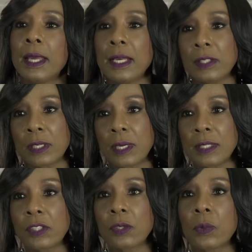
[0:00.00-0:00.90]
As a
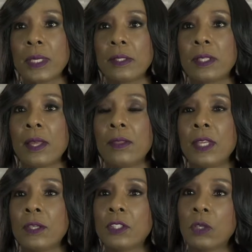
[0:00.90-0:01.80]
consequence,
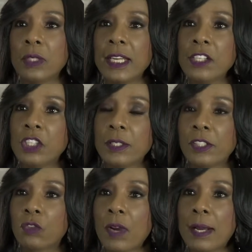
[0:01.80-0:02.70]
their
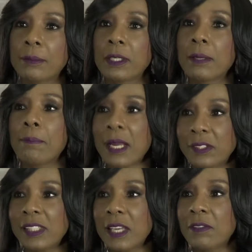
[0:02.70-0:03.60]
donations dropped by
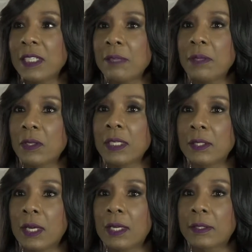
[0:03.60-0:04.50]
$70 million.